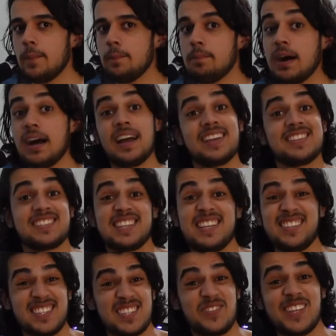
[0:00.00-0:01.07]
but it
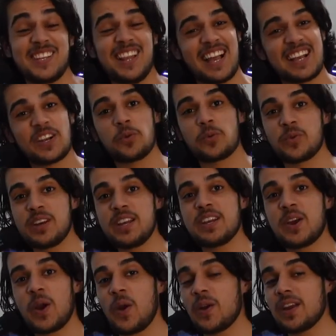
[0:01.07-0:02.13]
seems to be like a
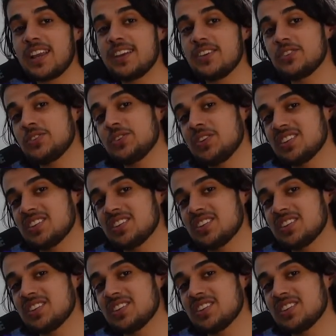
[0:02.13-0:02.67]
reoccurring issue,